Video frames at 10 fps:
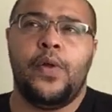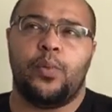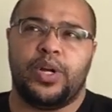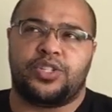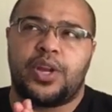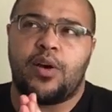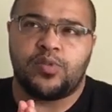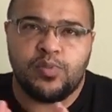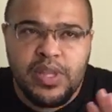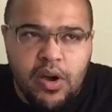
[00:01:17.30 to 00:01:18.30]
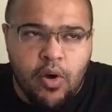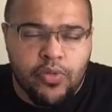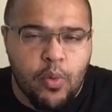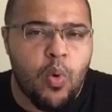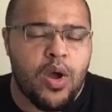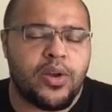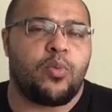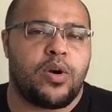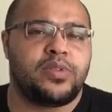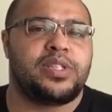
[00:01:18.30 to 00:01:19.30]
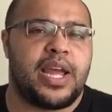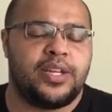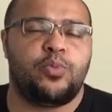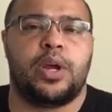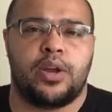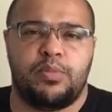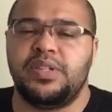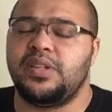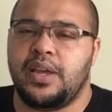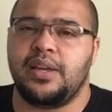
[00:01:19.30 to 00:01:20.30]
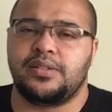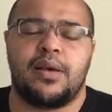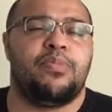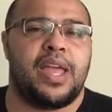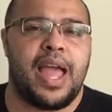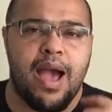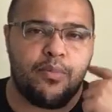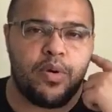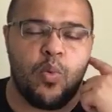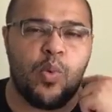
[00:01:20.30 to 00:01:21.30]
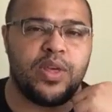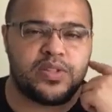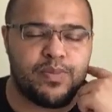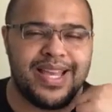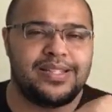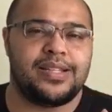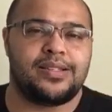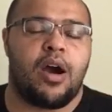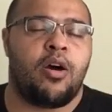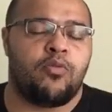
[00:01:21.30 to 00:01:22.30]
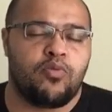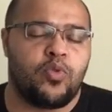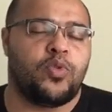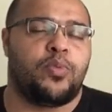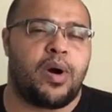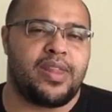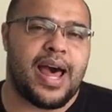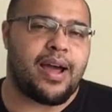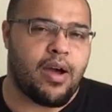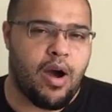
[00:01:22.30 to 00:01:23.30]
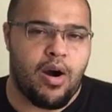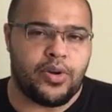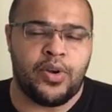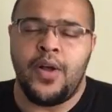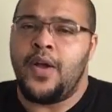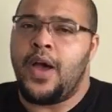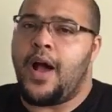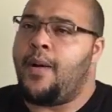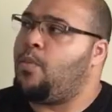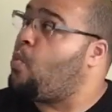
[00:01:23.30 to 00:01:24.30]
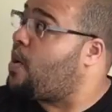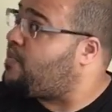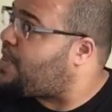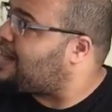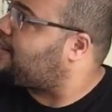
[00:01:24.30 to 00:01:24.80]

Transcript: which tells me that on the wider world world stage we're going to be seeing something happen with spaces that are ruled by that card. Um, with that